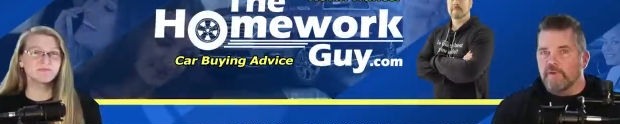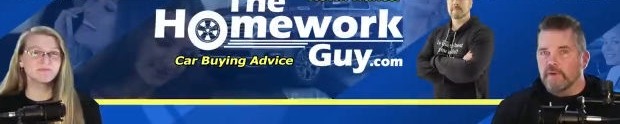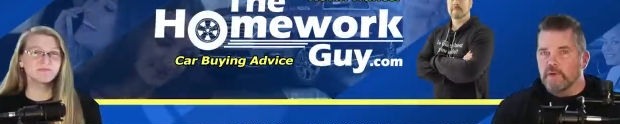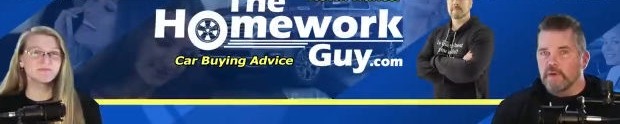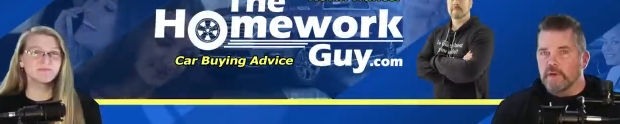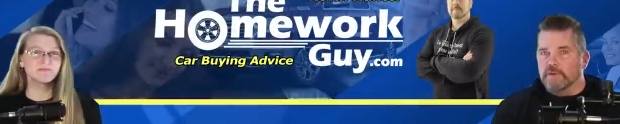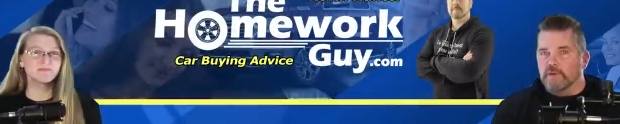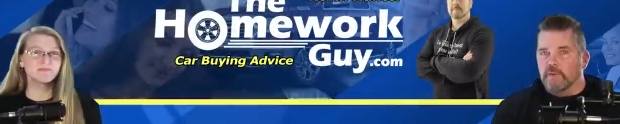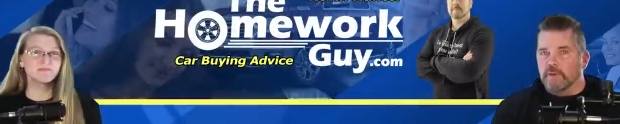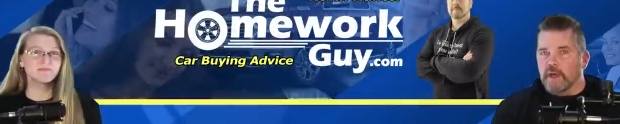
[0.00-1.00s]
Speaker 1: you're new here at
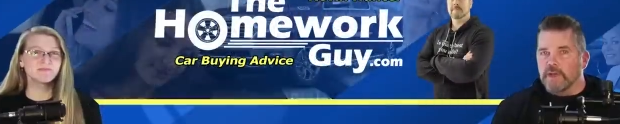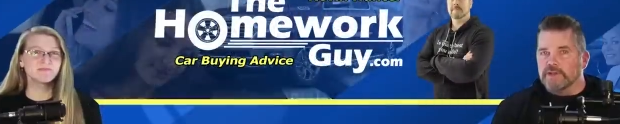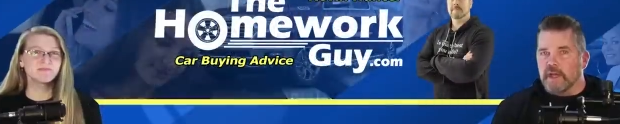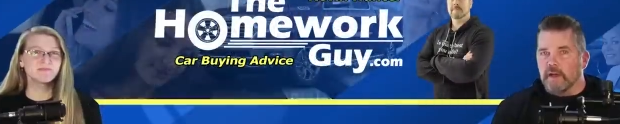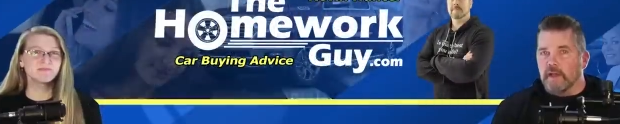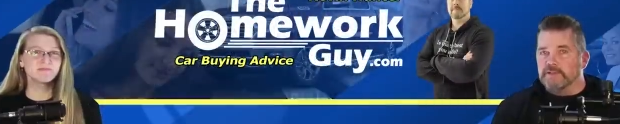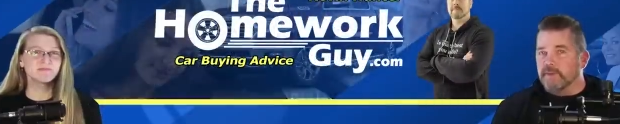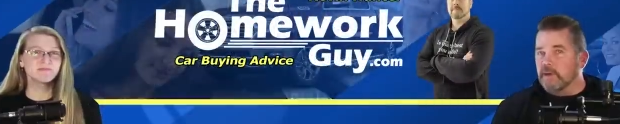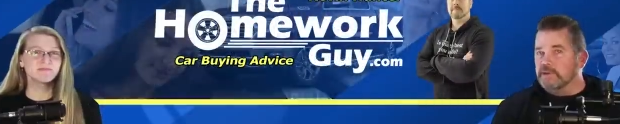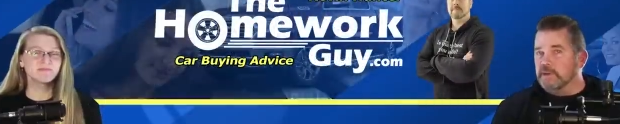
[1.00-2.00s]
the Homework Guy channel, as
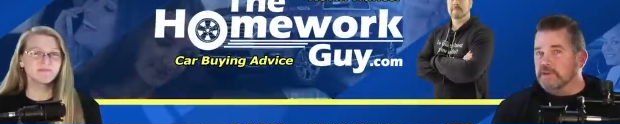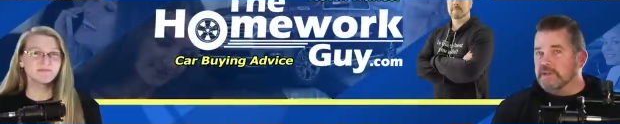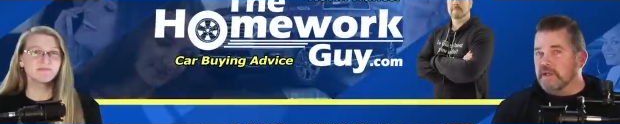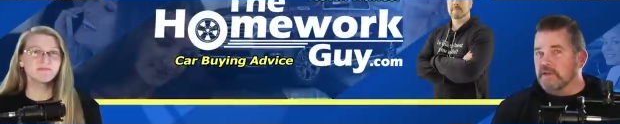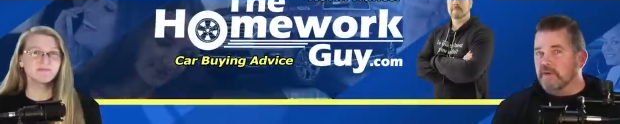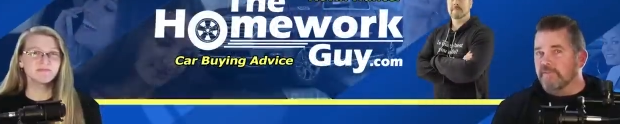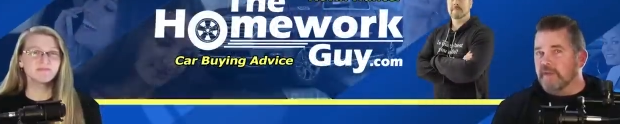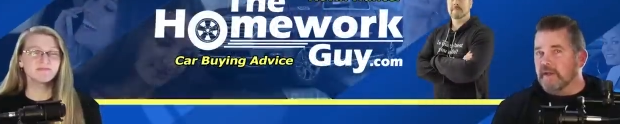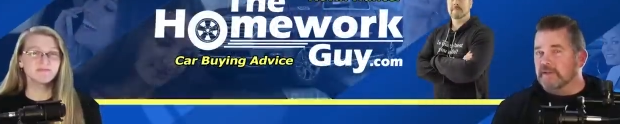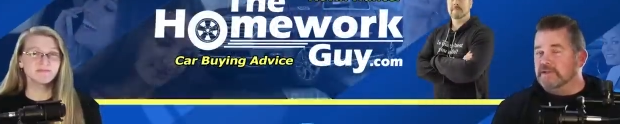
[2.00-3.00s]
Mary Jo said, don't
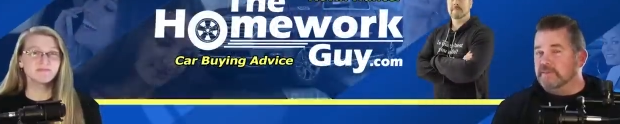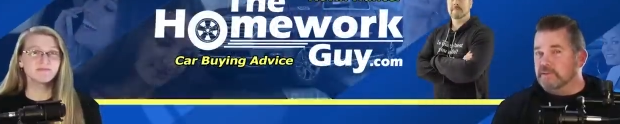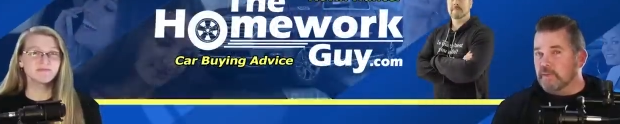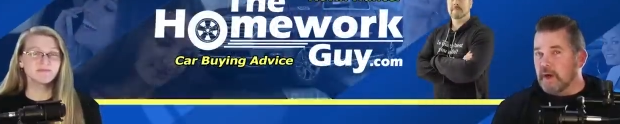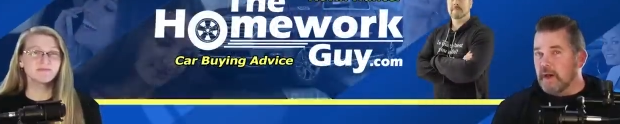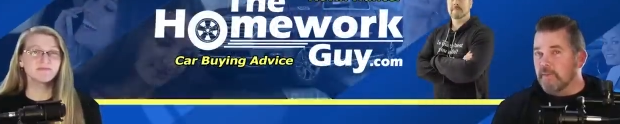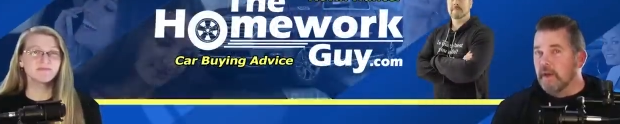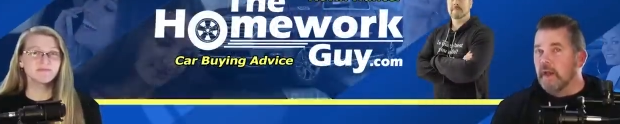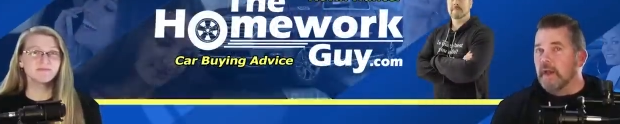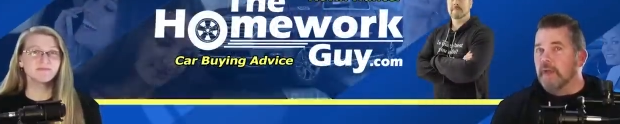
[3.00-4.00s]
forget to subscribe
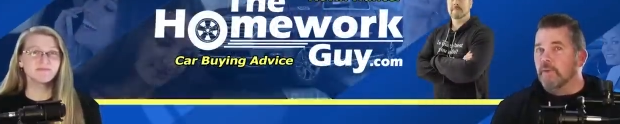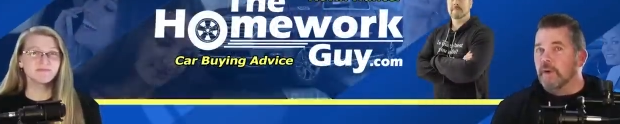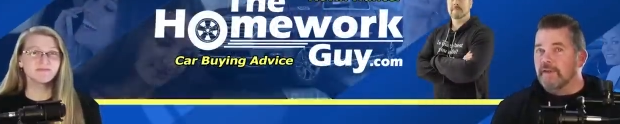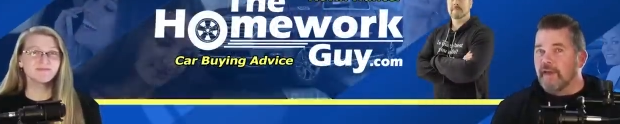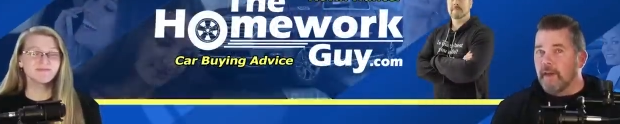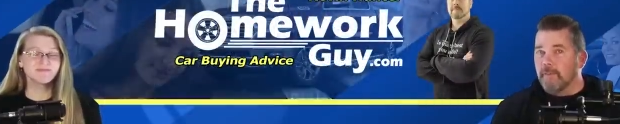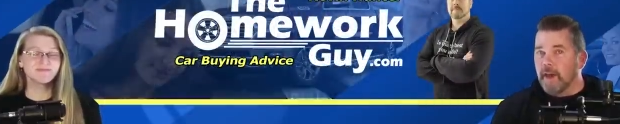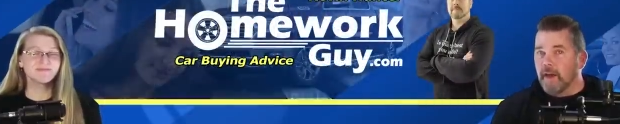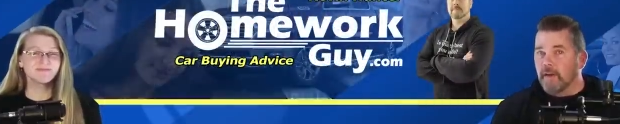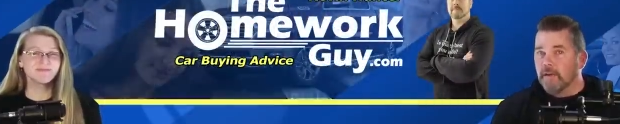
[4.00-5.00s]
and ring that
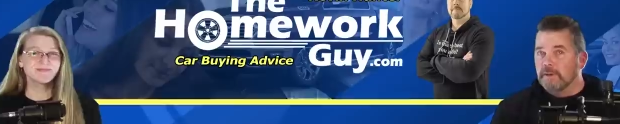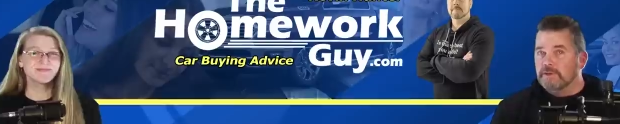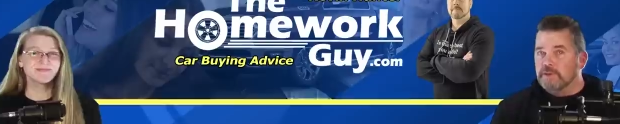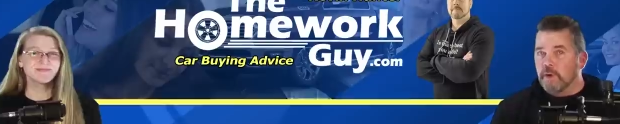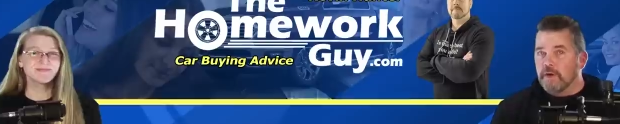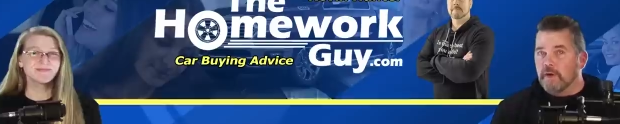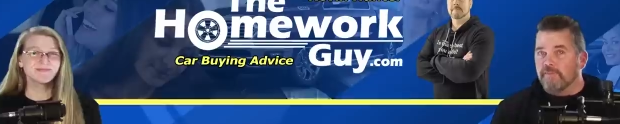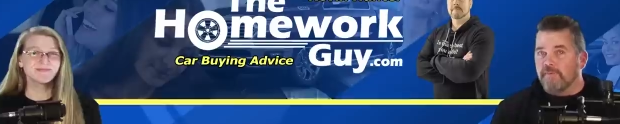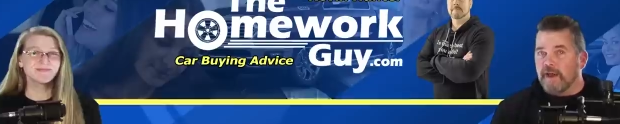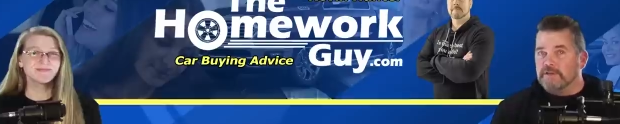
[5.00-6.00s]
bell. Join our
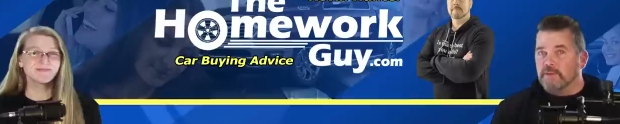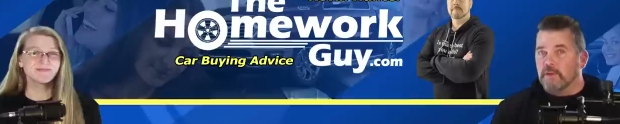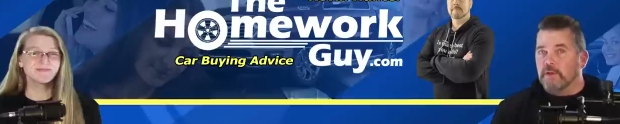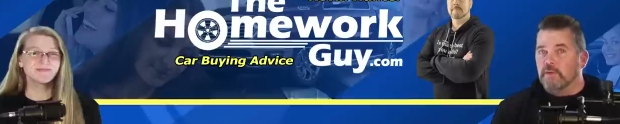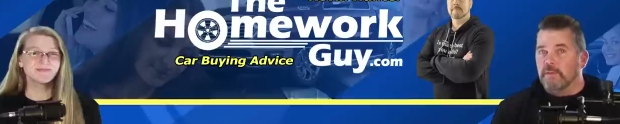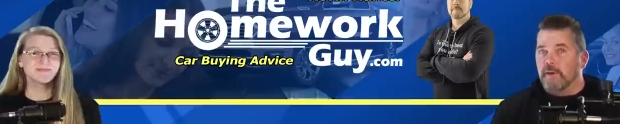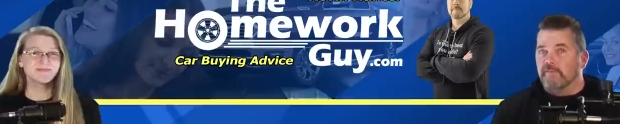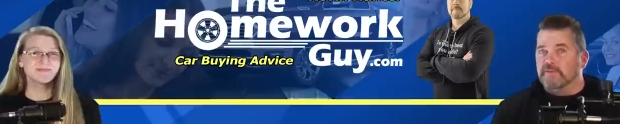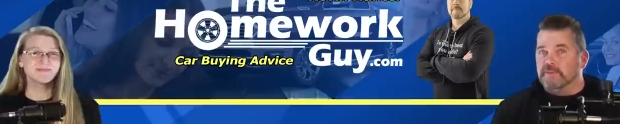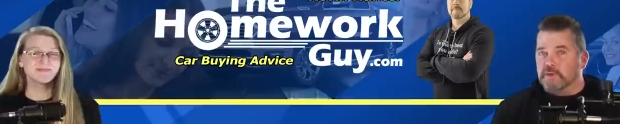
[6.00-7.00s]
fast growing group
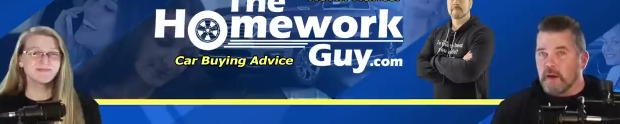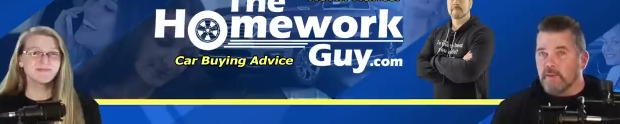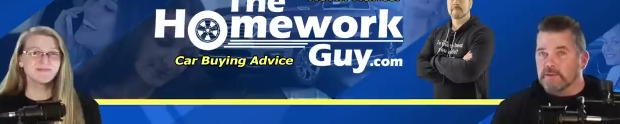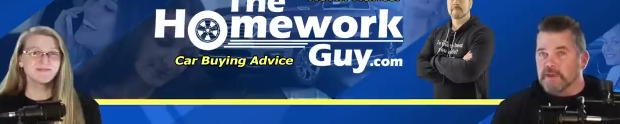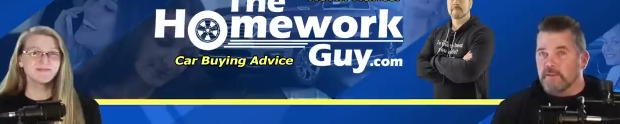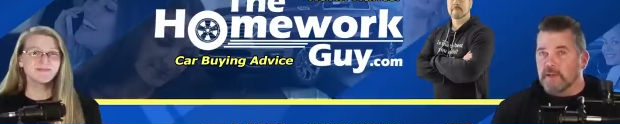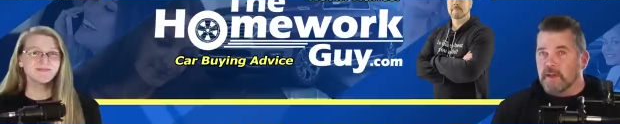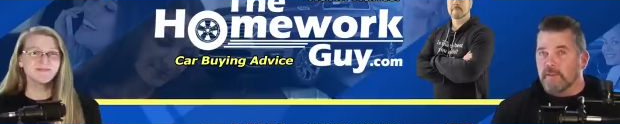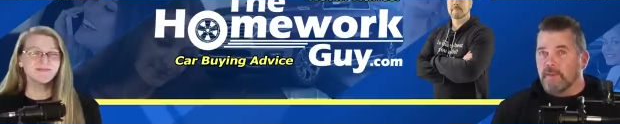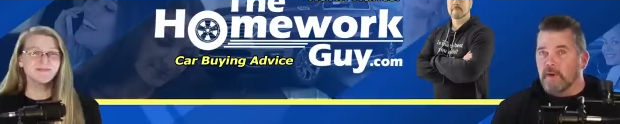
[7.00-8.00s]
of subscribers and
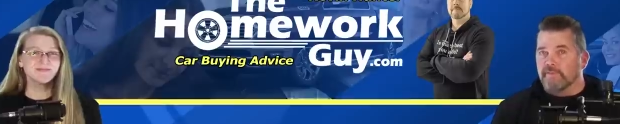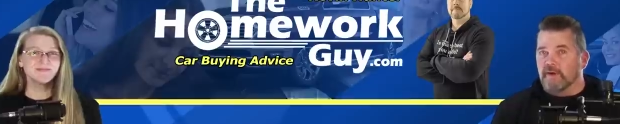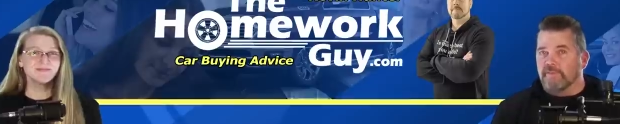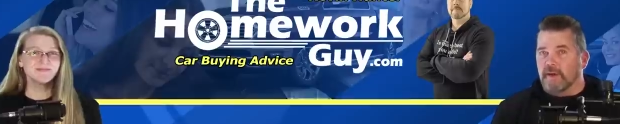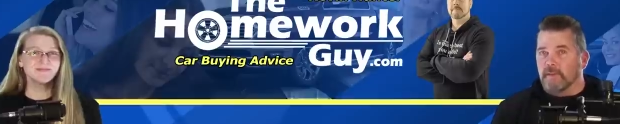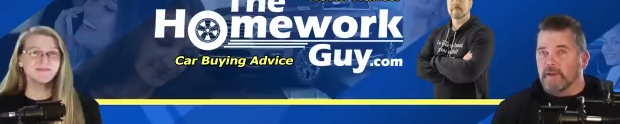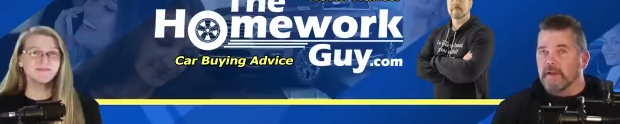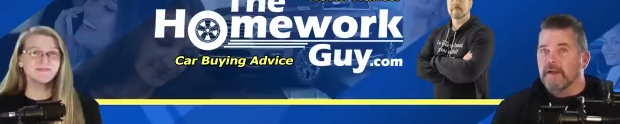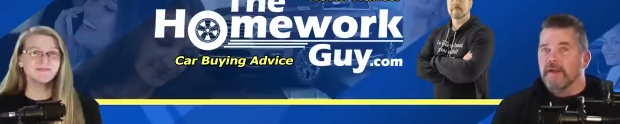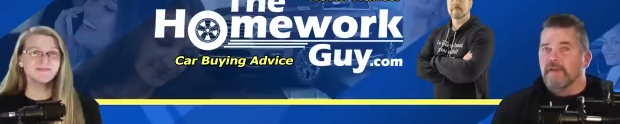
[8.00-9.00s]
become a part of our family.
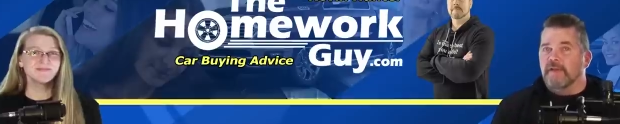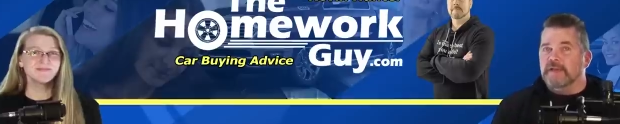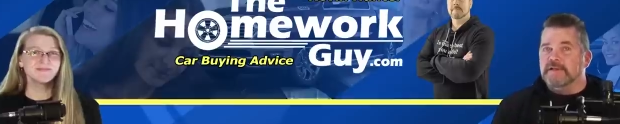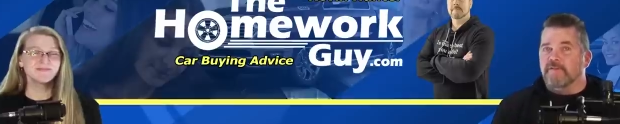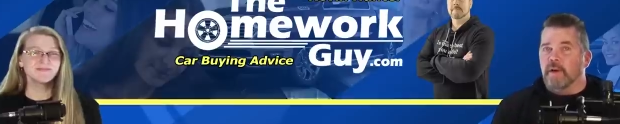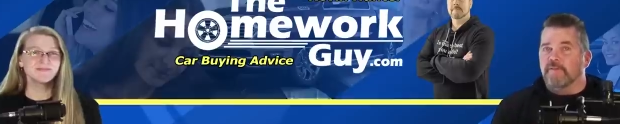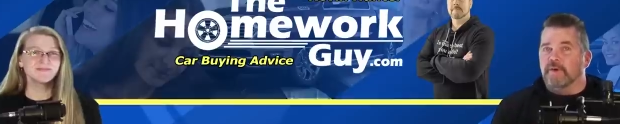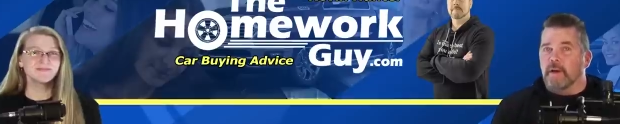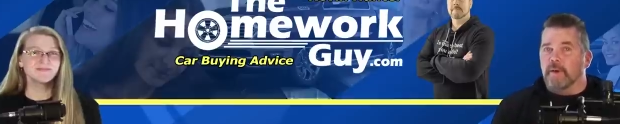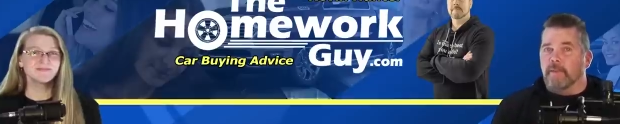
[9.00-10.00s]
Thanks everyone for
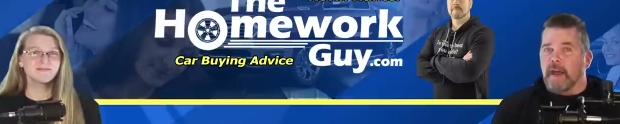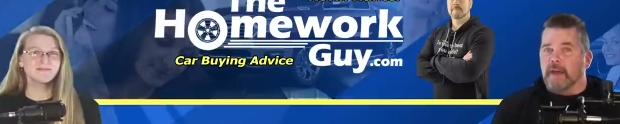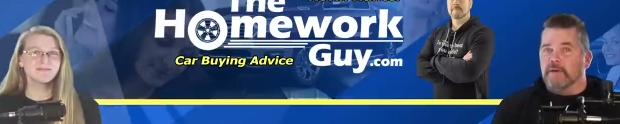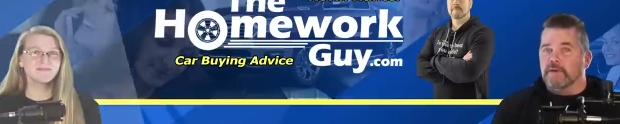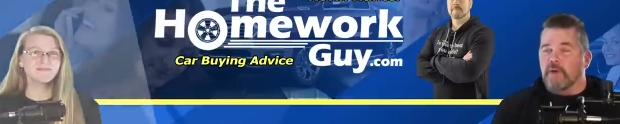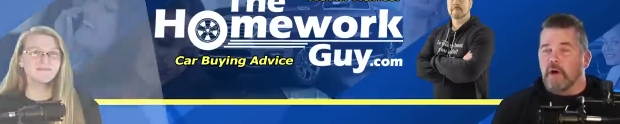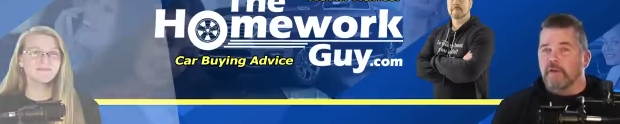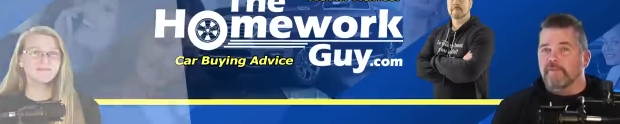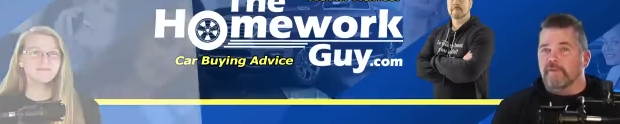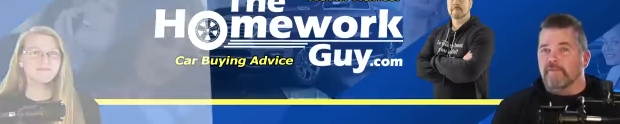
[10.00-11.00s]
coming back and to all of our